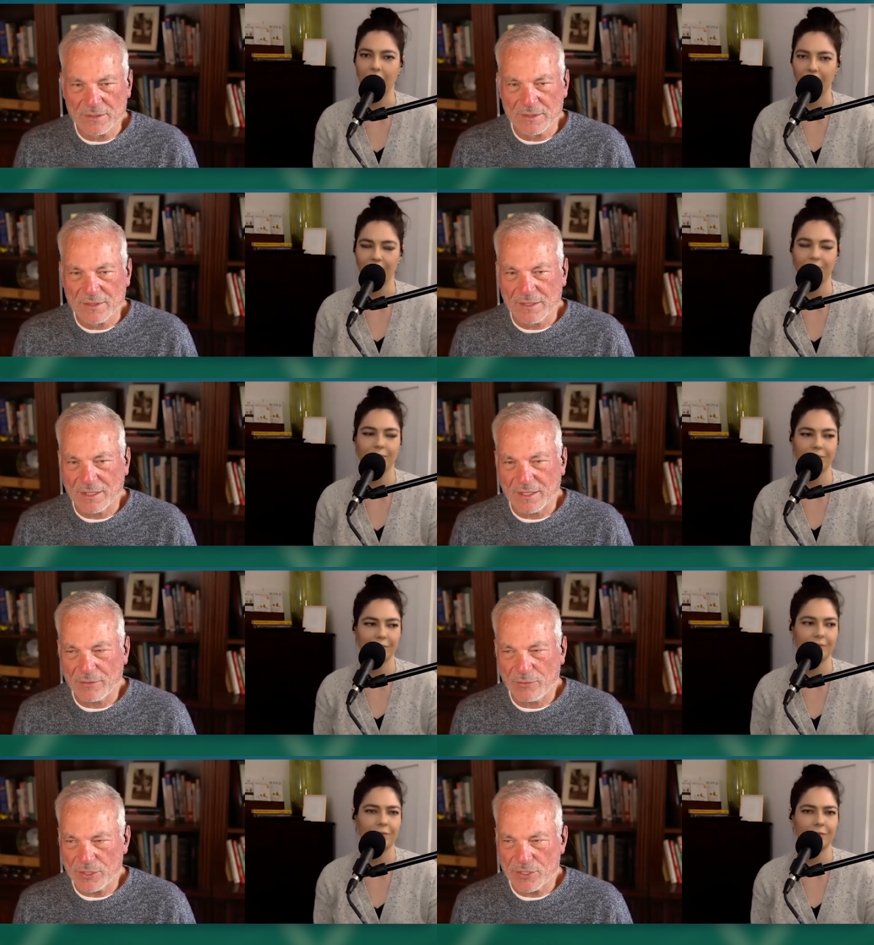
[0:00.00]
Speaker 1: Yeah.
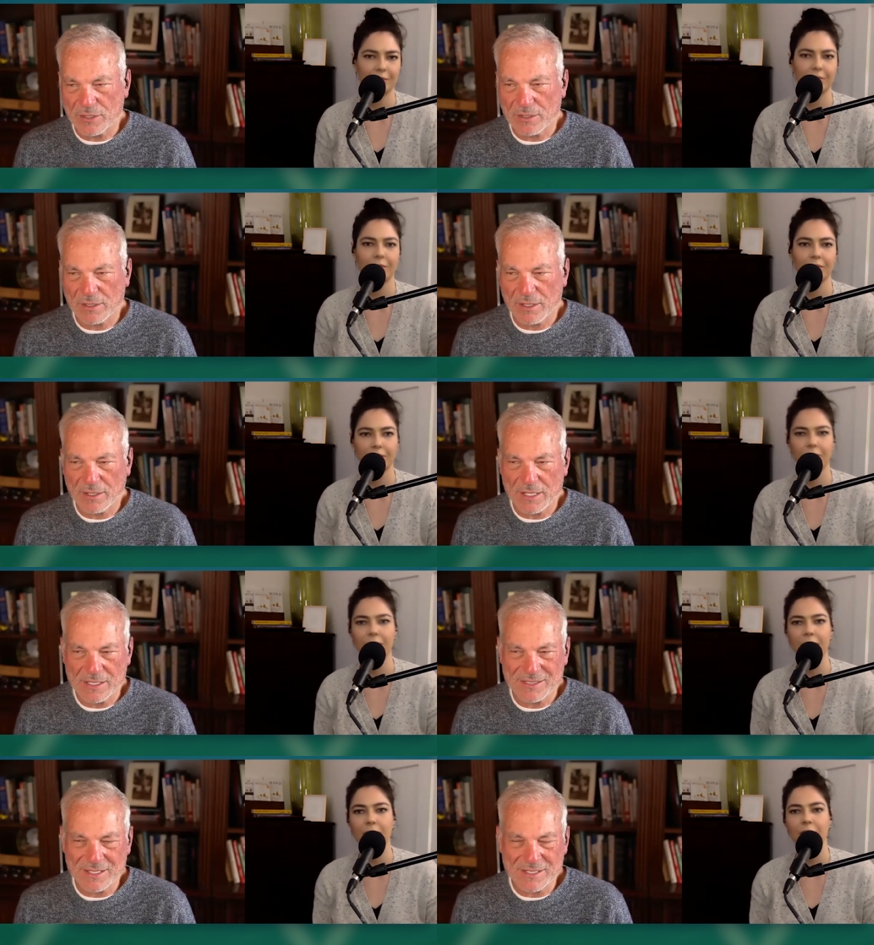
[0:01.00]
Which
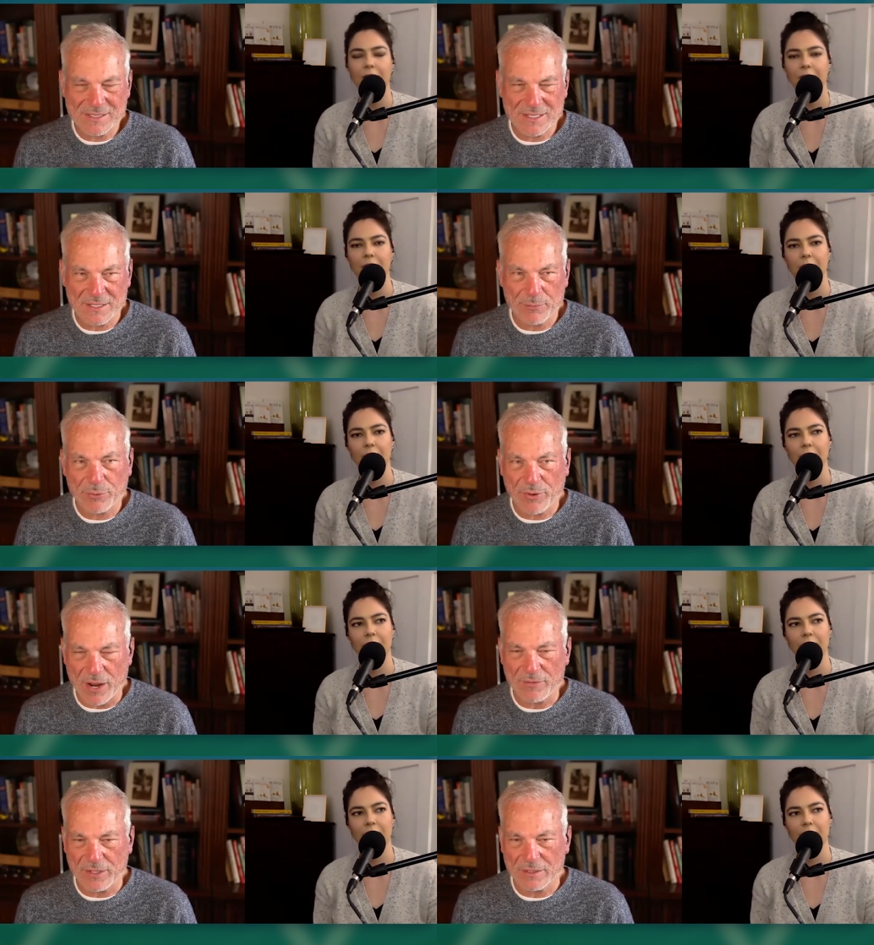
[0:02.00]
exists in the
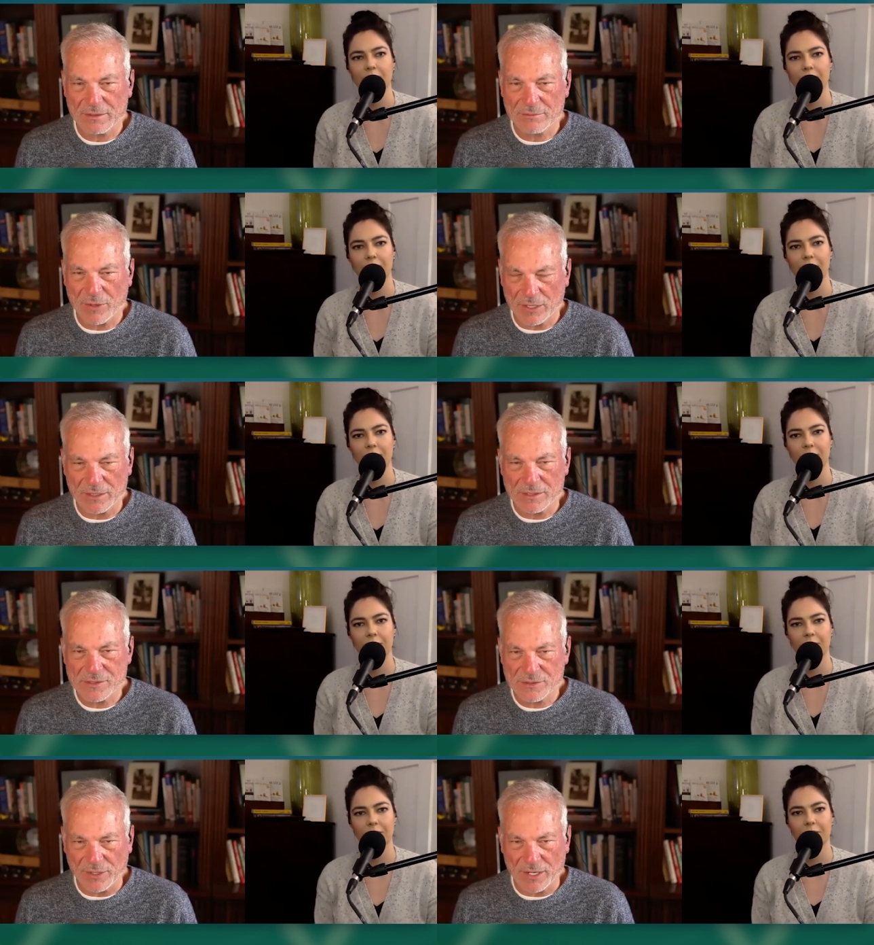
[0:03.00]
private
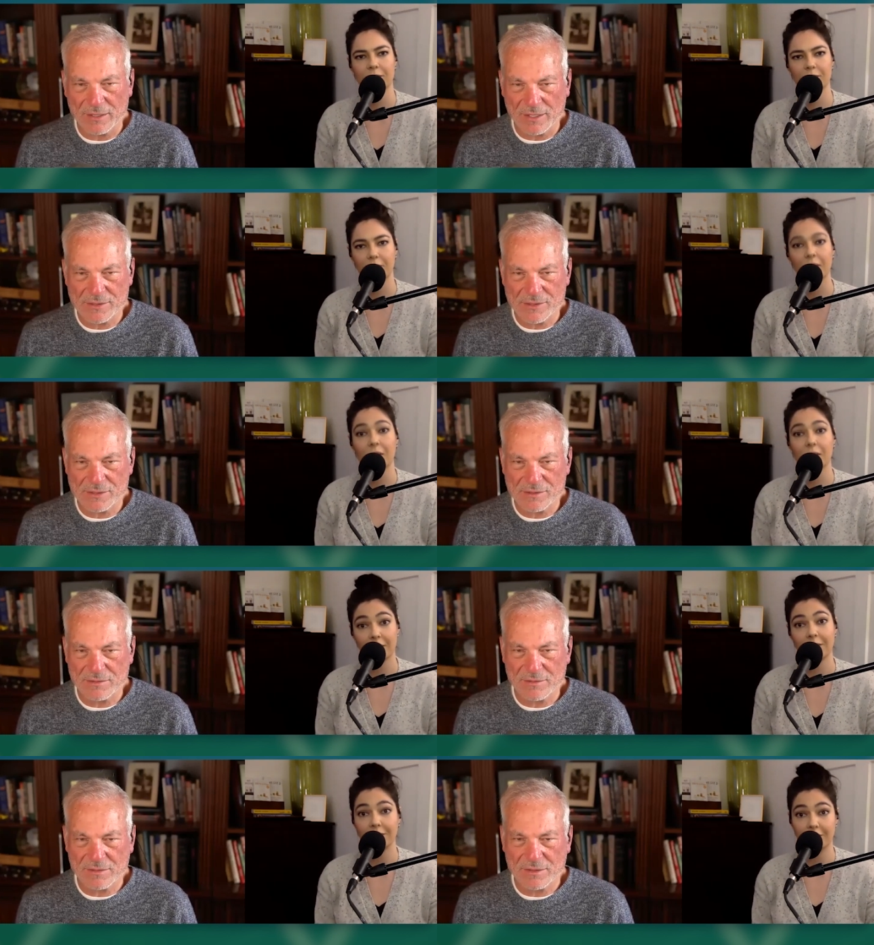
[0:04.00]
markets, right? That's
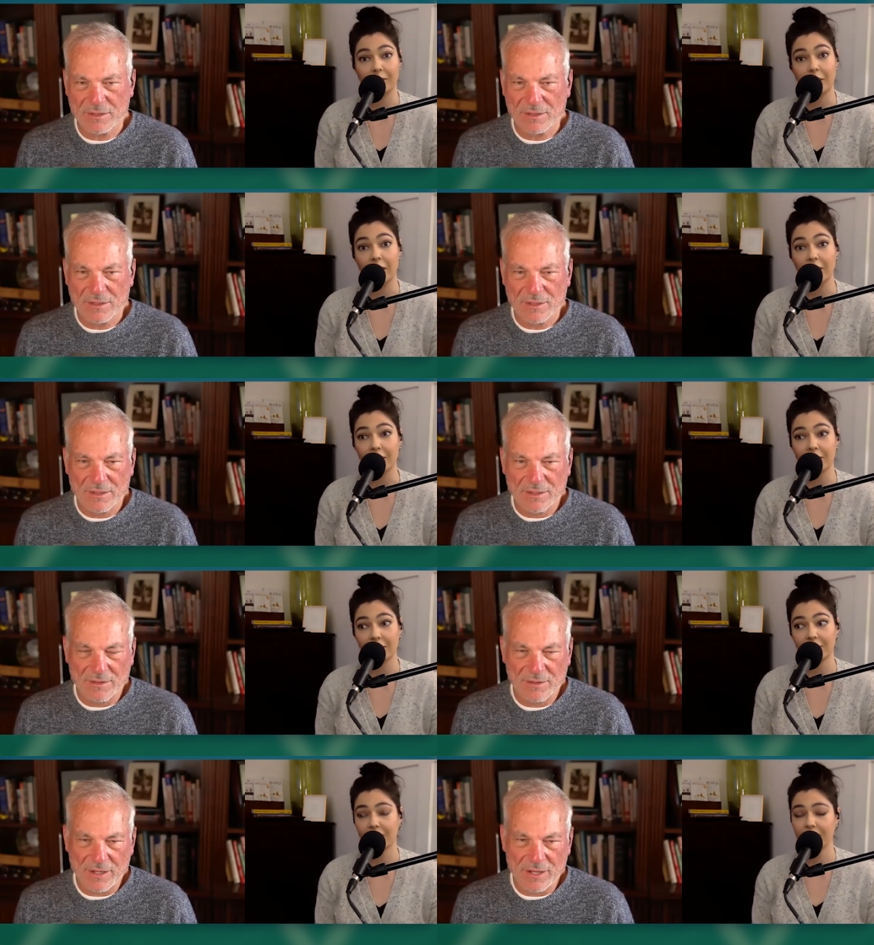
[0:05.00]
yeah.
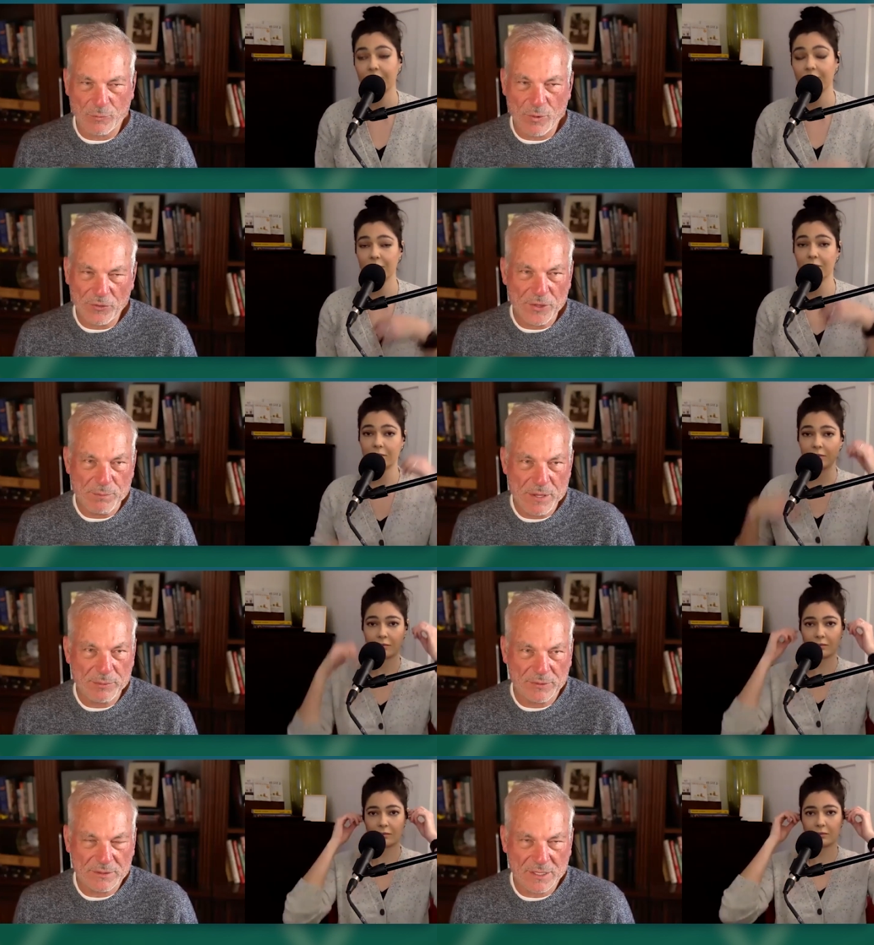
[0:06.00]
And wealthy
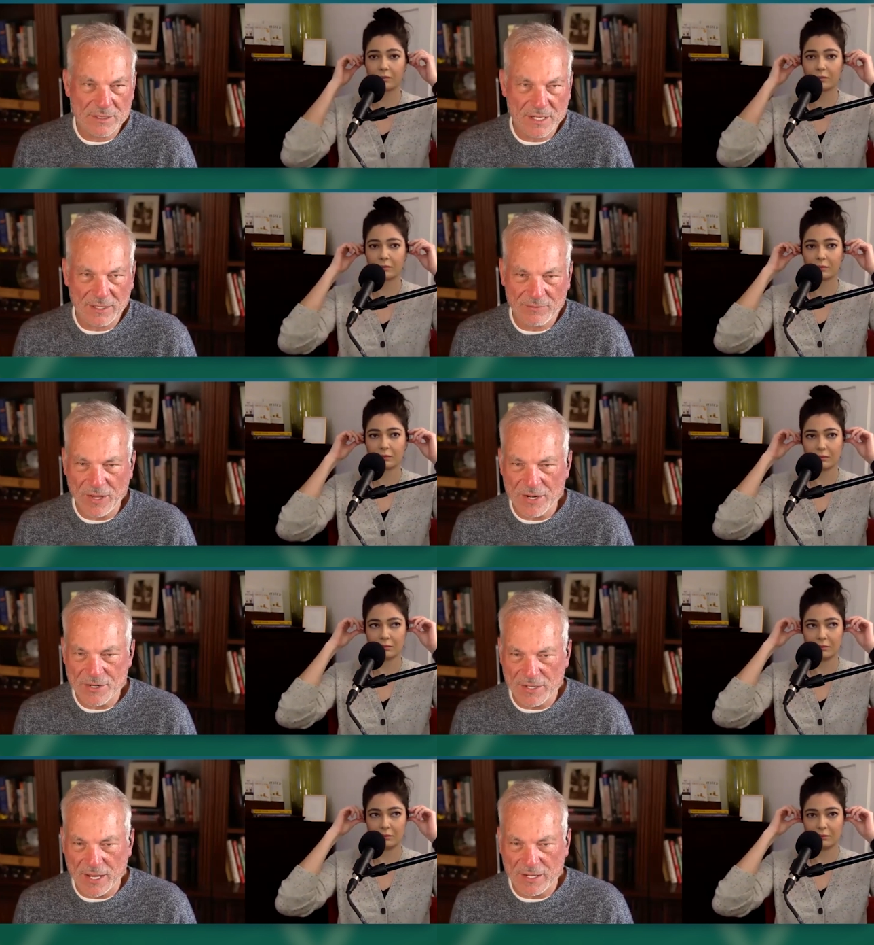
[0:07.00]
people can take
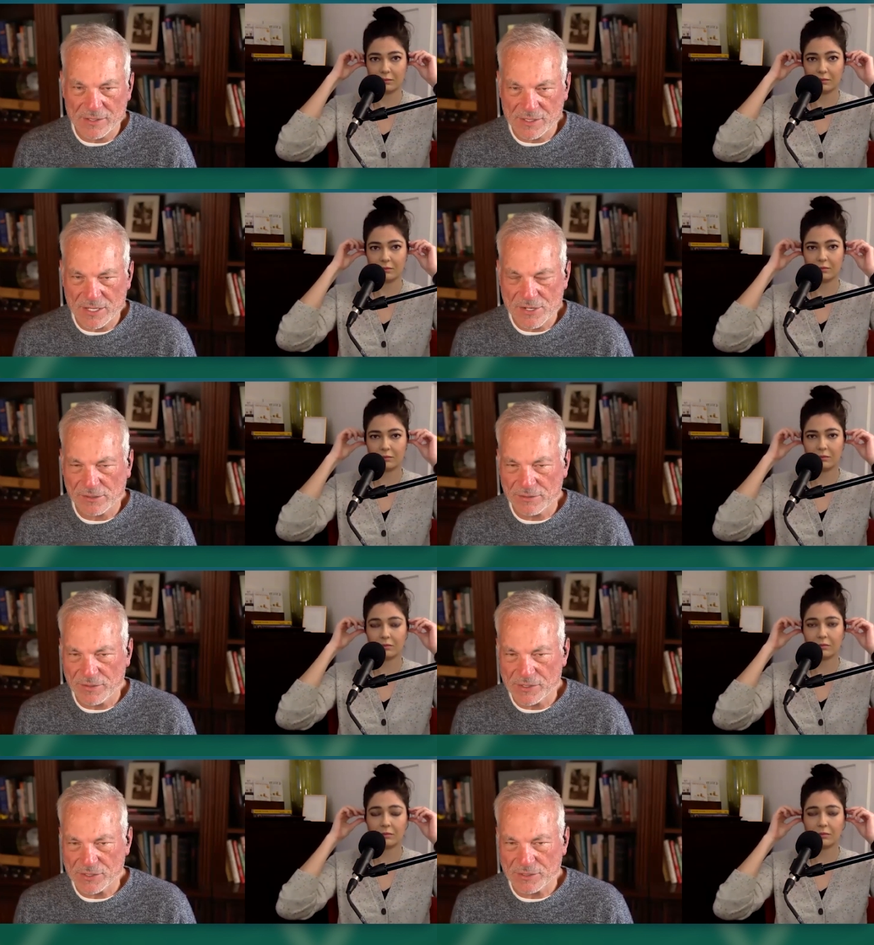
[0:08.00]
advantage of that as angel
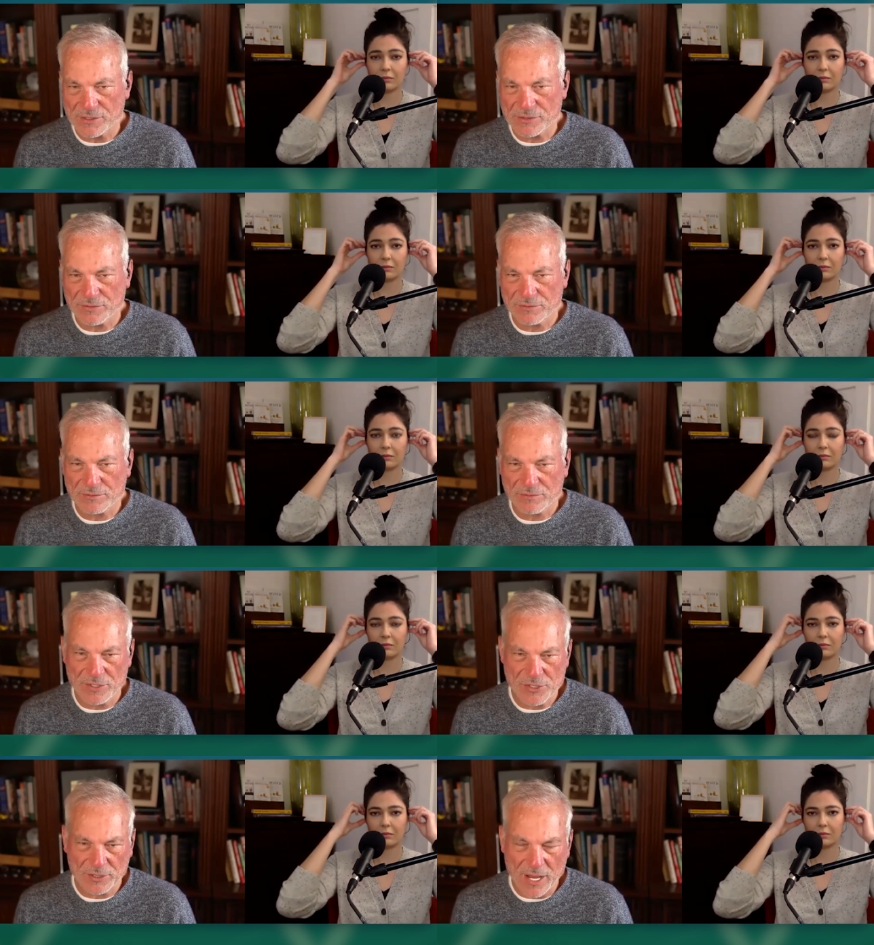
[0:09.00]
investors,
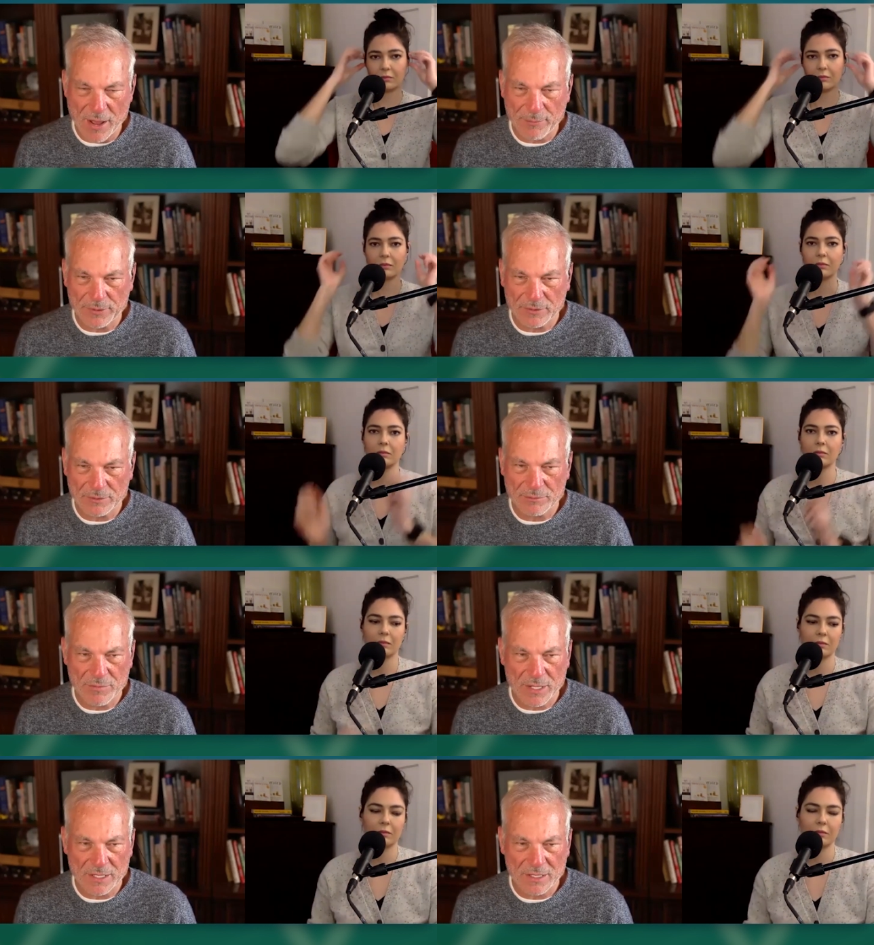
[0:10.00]
venture capital
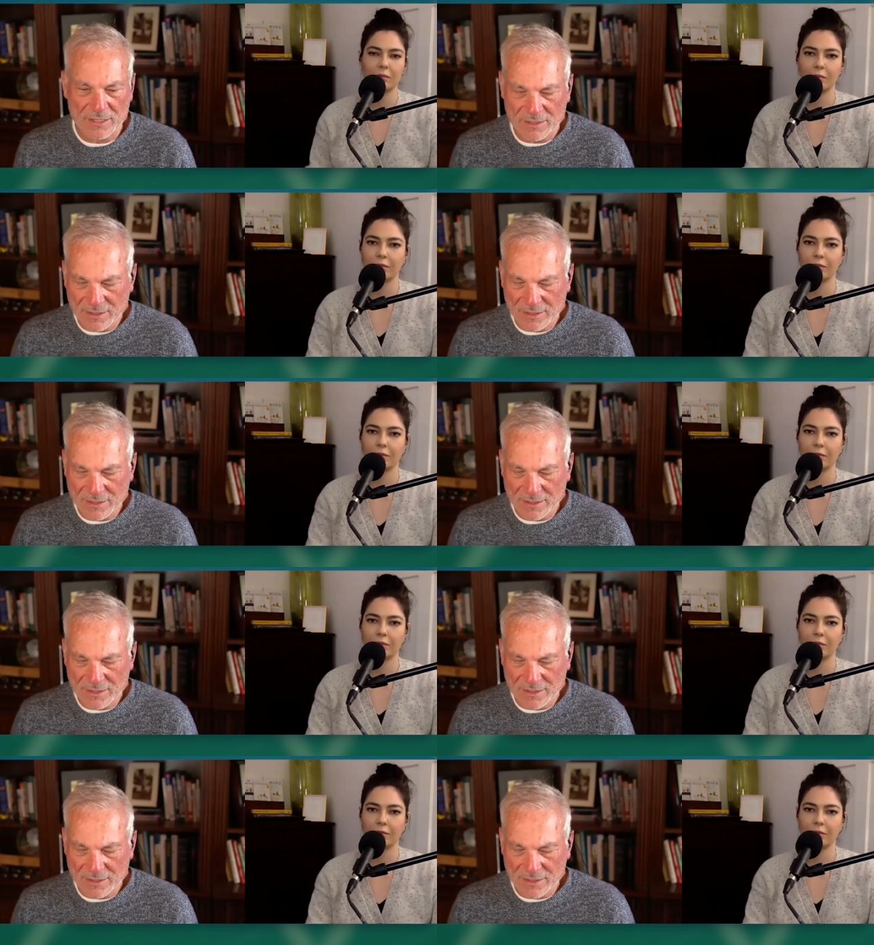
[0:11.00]
money.